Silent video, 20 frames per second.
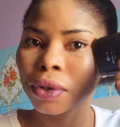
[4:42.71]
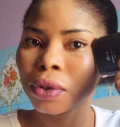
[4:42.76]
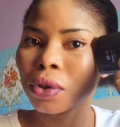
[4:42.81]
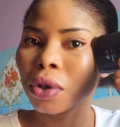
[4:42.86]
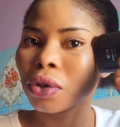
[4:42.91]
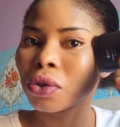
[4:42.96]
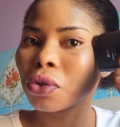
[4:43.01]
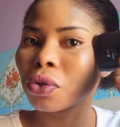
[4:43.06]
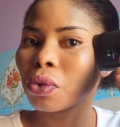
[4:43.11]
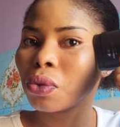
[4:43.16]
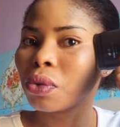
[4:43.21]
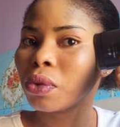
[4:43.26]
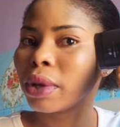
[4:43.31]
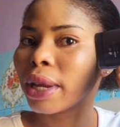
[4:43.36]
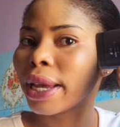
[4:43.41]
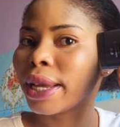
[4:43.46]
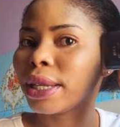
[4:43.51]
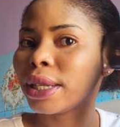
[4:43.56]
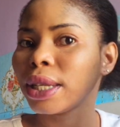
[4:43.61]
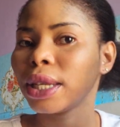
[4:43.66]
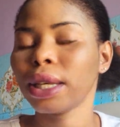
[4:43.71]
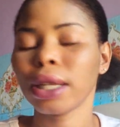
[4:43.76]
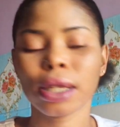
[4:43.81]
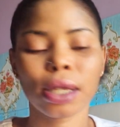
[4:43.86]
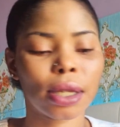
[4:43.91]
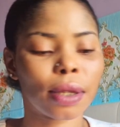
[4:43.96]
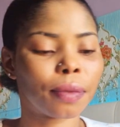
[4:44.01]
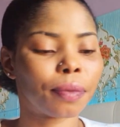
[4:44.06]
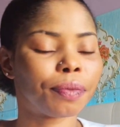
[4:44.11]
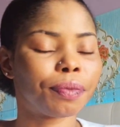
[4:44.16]
Just like
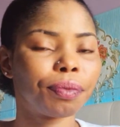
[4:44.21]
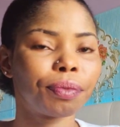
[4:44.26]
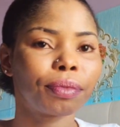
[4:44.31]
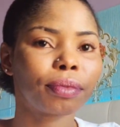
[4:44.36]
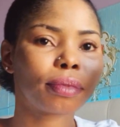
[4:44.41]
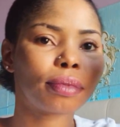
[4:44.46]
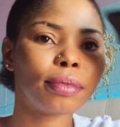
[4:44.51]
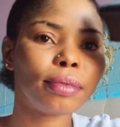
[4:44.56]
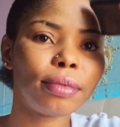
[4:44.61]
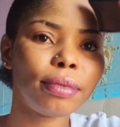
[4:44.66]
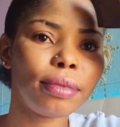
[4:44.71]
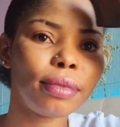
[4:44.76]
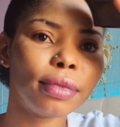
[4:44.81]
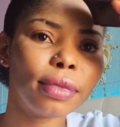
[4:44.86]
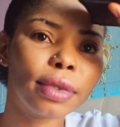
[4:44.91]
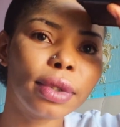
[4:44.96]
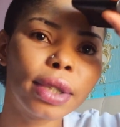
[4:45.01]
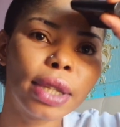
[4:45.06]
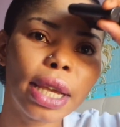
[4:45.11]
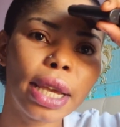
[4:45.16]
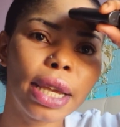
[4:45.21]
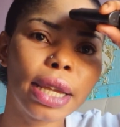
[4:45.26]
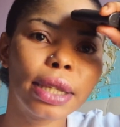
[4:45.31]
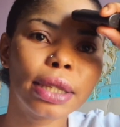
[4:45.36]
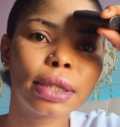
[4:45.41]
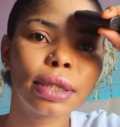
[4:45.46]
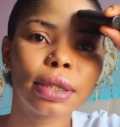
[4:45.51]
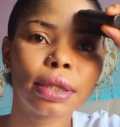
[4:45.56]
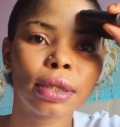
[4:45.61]
this, then